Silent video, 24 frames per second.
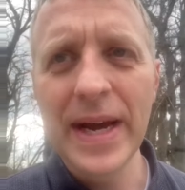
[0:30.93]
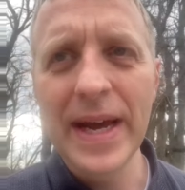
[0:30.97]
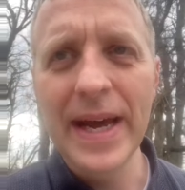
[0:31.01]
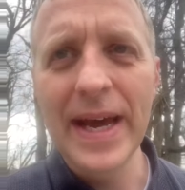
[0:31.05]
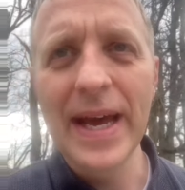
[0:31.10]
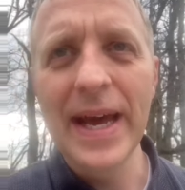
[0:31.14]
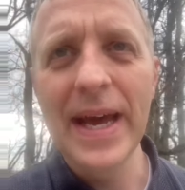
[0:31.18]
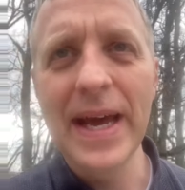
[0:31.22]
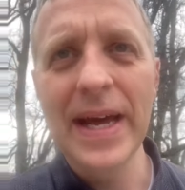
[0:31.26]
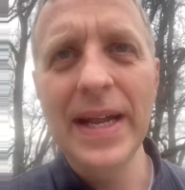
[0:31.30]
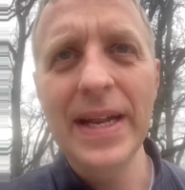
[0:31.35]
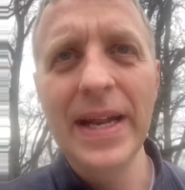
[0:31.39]

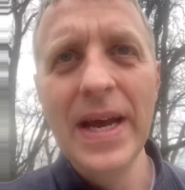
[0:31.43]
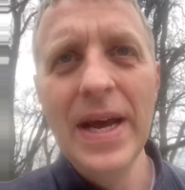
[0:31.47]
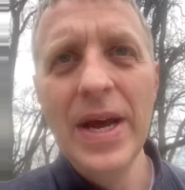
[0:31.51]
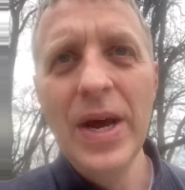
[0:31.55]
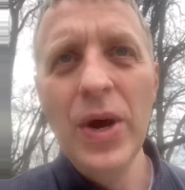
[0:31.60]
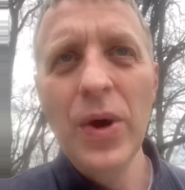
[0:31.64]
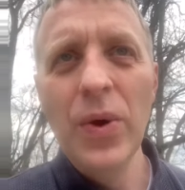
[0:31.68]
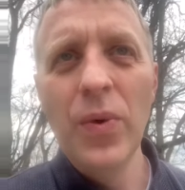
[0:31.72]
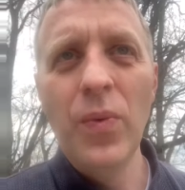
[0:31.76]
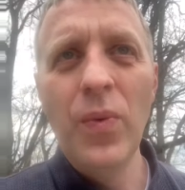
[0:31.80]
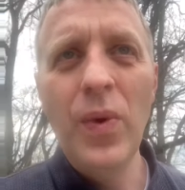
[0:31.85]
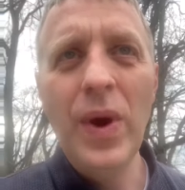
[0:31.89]
and
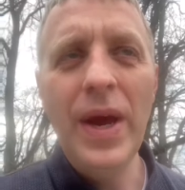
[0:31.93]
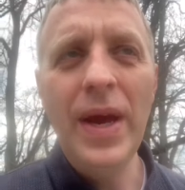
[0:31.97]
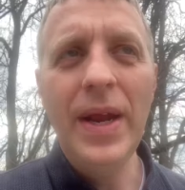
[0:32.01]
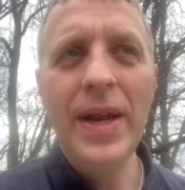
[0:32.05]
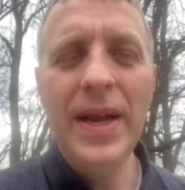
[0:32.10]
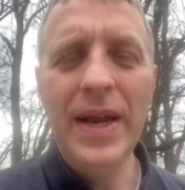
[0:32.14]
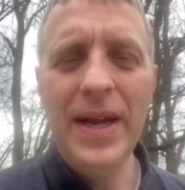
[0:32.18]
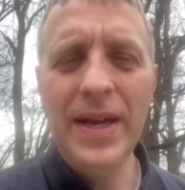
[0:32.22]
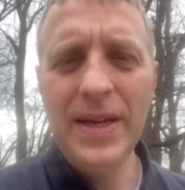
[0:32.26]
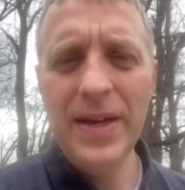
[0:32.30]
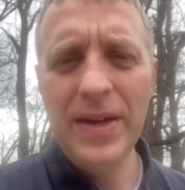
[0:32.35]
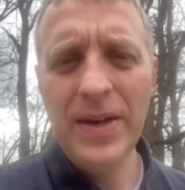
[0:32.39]
we
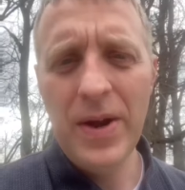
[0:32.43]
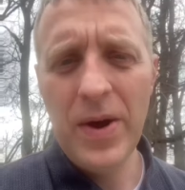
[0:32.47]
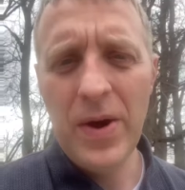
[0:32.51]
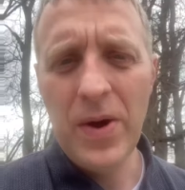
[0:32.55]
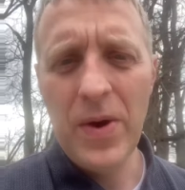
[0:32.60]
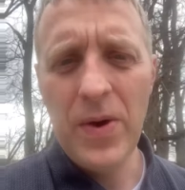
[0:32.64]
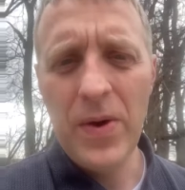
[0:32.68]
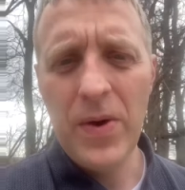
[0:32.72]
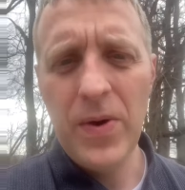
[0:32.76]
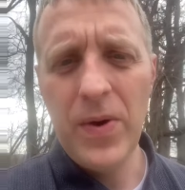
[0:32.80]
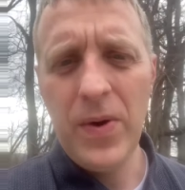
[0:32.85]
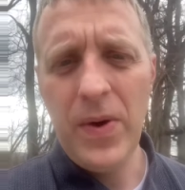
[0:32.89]
need to
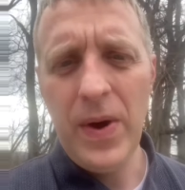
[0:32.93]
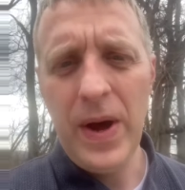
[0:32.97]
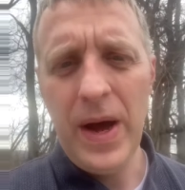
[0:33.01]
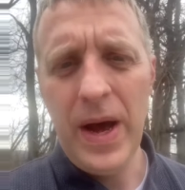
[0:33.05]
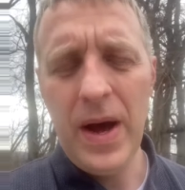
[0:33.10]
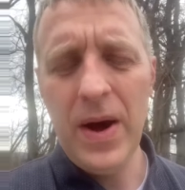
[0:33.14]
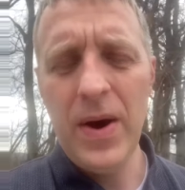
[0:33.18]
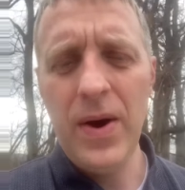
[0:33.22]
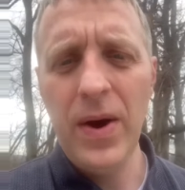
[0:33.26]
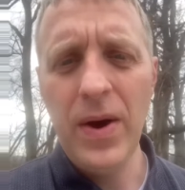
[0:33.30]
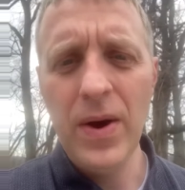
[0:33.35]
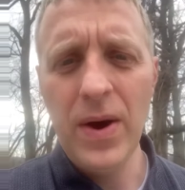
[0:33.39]
know
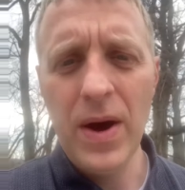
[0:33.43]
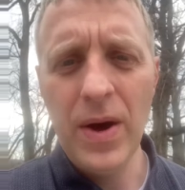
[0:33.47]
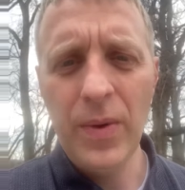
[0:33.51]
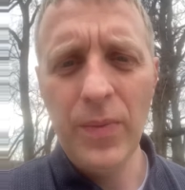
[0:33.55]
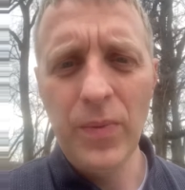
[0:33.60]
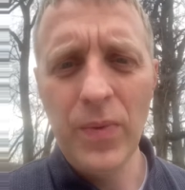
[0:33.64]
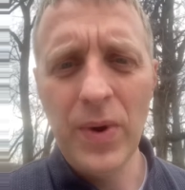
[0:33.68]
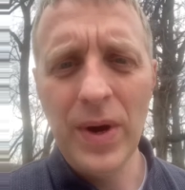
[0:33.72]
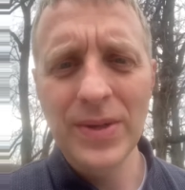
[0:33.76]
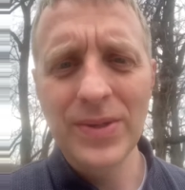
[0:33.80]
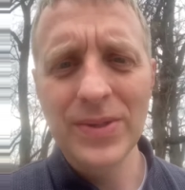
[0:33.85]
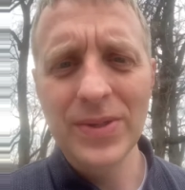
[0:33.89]
how God
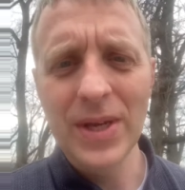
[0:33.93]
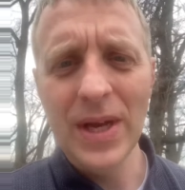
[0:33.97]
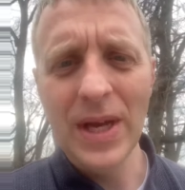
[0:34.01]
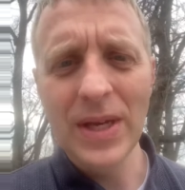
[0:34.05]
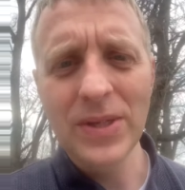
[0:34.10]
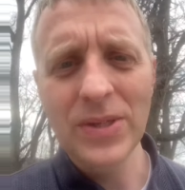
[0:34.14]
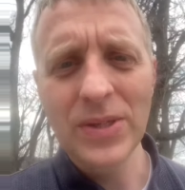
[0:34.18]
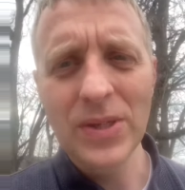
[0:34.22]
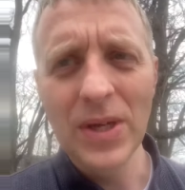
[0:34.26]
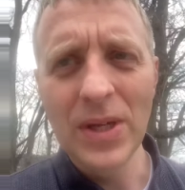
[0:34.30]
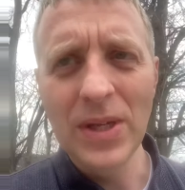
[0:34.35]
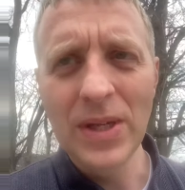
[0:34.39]
wants
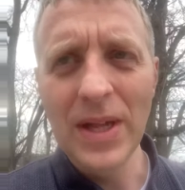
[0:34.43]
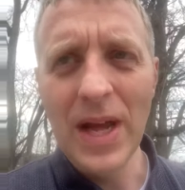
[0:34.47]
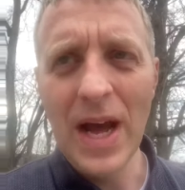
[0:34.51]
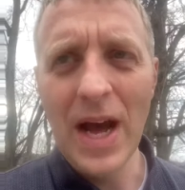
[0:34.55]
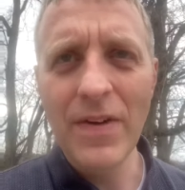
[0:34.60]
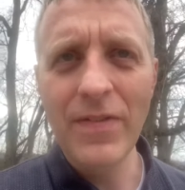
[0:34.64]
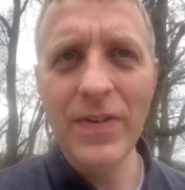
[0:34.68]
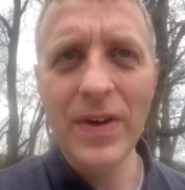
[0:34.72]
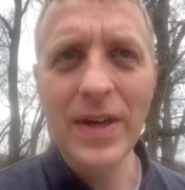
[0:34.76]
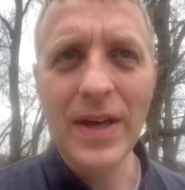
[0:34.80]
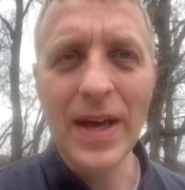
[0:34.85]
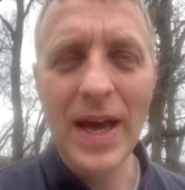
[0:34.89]
us to
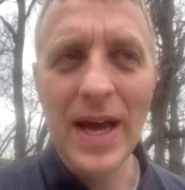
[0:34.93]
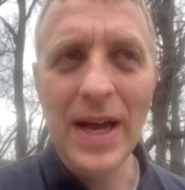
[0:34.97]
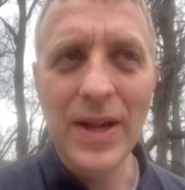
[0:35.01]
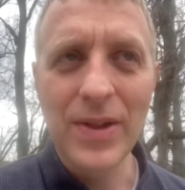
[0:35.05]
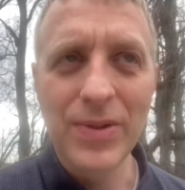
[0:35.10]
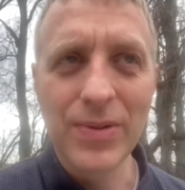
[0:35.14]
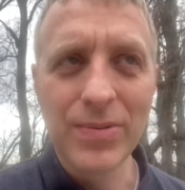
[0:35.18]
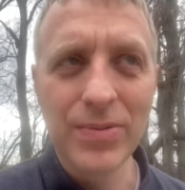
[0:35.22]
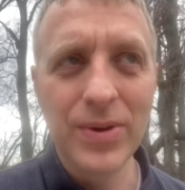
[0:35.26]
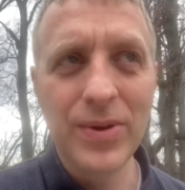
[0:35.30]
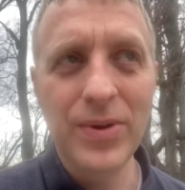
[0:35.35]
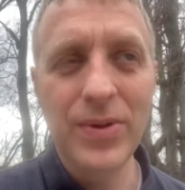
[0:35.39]
navigate
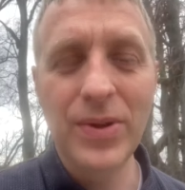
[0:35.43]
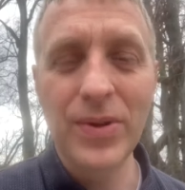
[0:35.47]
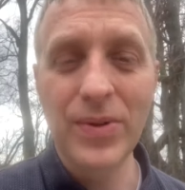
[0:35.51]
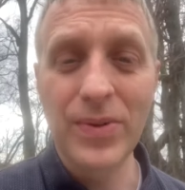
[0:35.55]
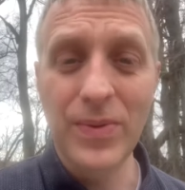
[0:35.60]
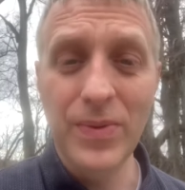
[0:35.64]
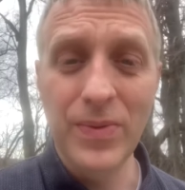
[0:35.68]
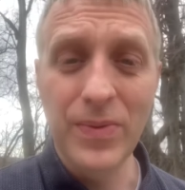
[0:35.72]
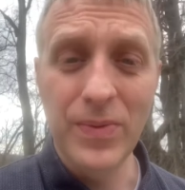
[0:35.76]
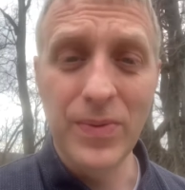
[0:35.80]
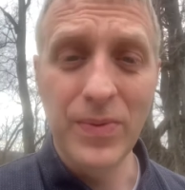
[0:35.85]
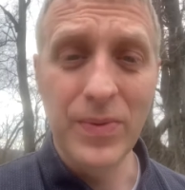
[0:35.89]
through the
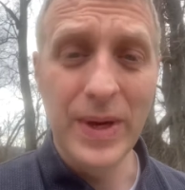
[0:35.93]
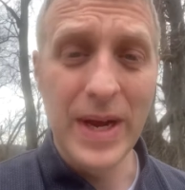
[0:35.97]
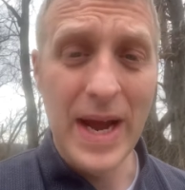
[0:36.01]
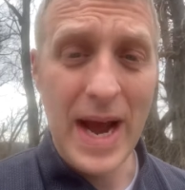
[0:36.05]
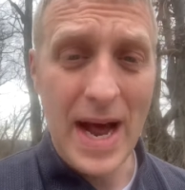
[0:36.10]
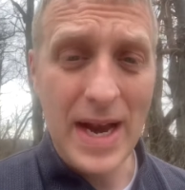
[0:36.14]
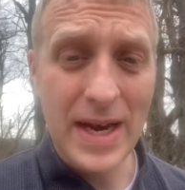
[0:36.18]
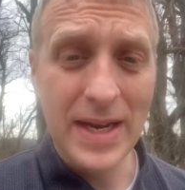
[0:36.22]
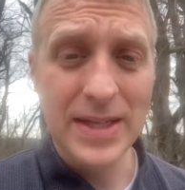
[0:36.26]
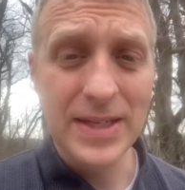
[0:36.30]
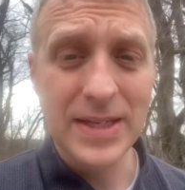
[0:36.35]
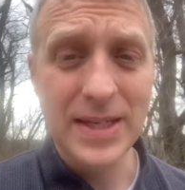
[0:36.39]

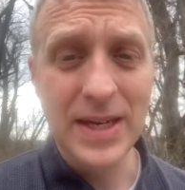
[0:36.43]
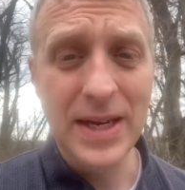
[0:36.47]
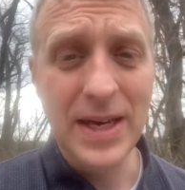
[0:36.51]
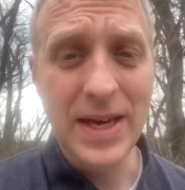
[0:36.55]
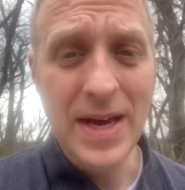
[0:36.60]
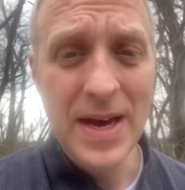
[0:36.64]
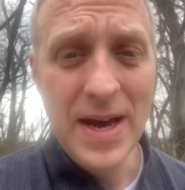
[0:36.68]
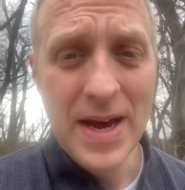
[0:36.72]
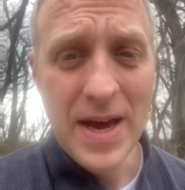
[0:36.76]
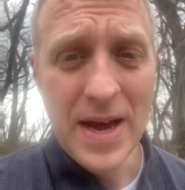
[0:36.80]
reality